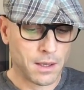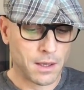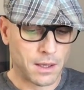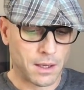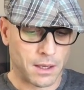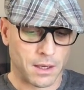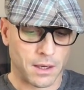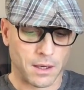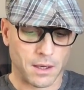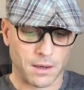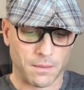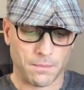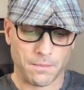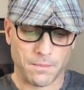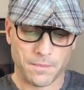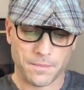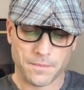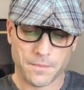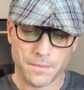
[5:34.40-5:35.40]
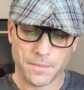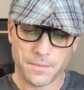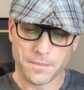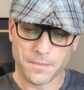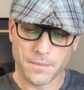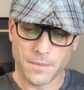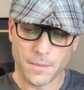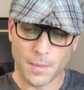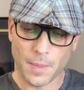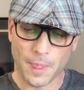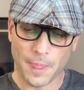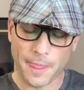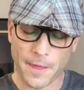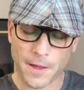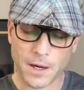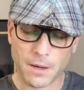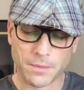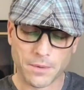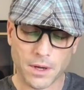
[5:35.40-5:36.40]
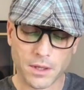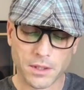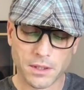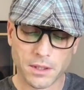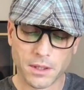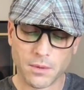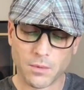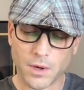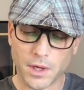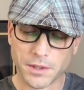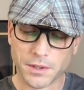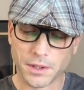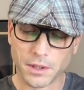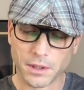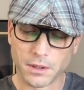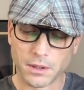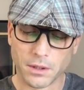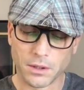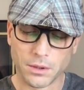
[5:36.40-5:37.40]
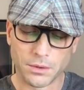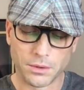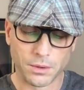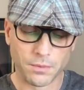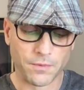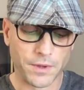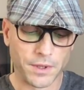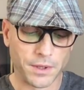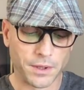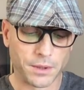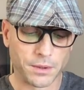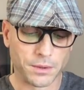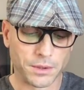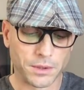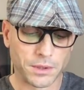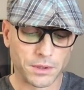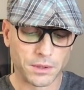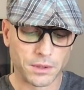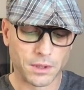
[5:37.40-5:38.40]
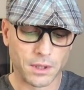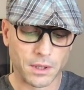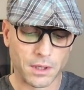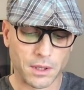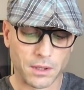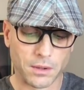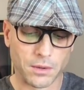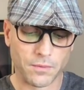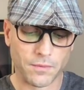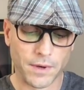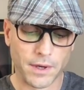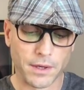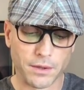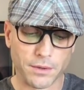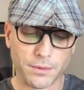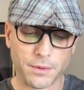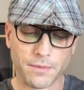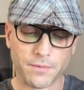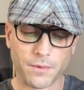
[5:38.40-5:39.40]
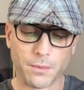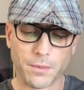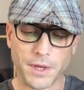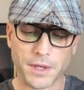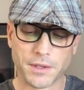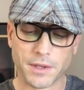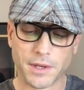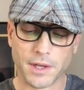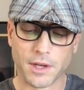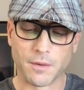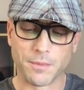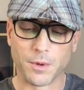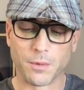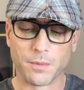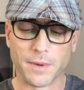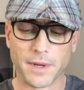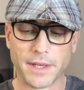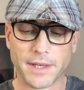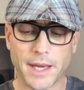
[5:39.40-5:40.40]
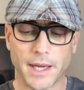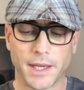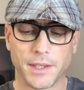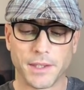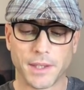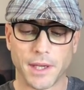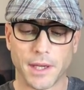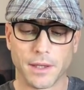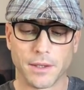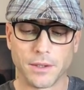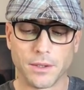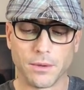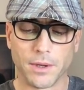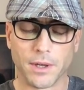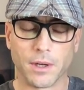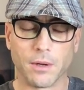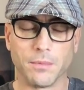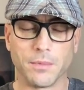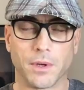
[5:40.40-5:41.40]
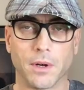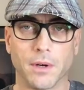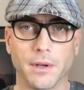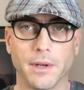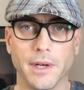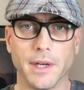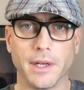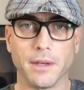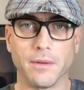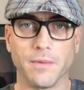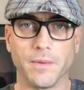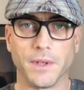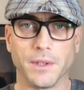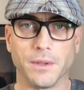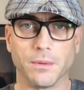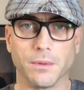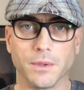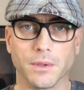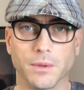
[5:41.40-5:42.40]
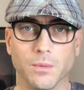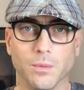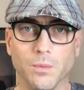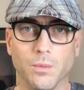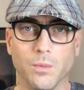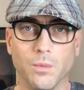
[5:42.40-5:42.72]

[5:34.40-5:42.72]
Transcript: Um, you know, I'm constantly watching YouTube videos uh, to find new information to help me with my case and to help targeted individuals